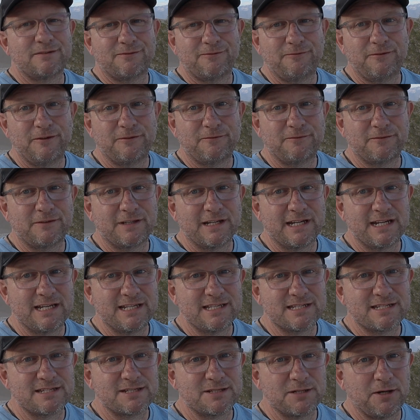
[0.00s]

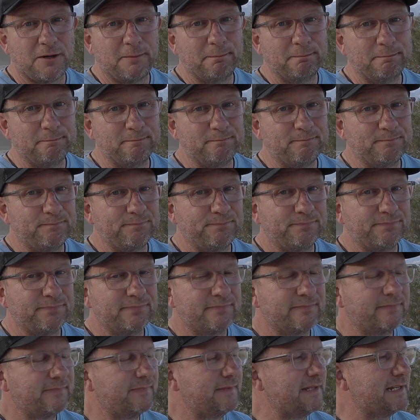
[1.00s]
15 stop
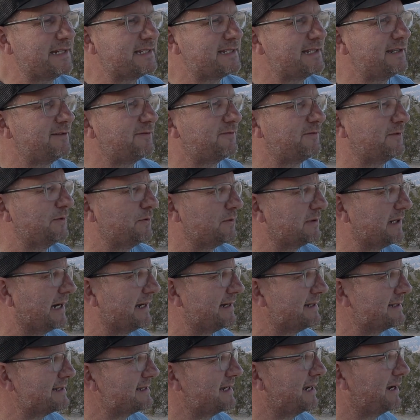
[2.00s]
NiSi filter.
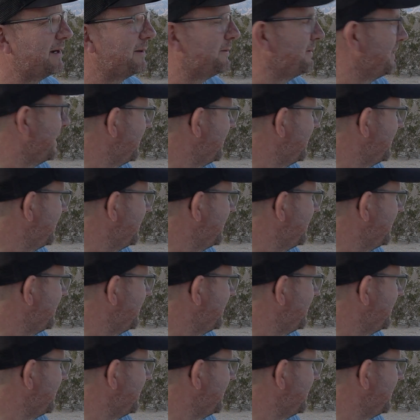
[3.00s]
So